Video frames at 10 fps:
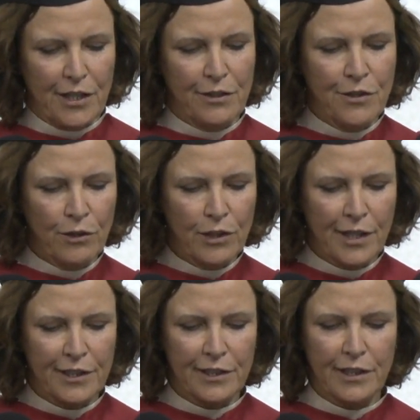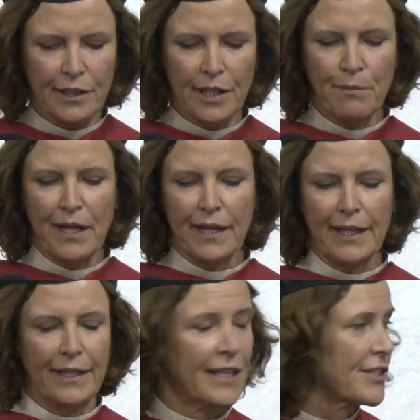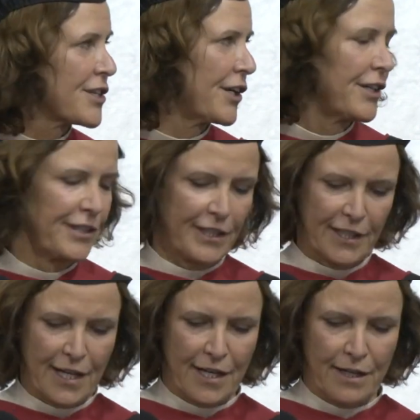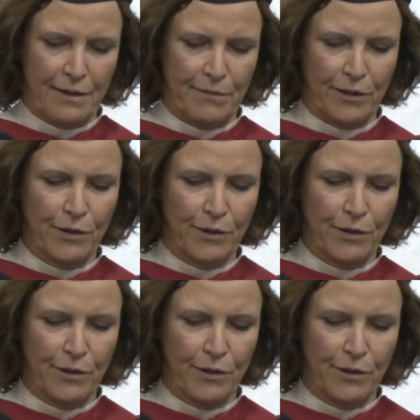you're no longer going to be an intern um,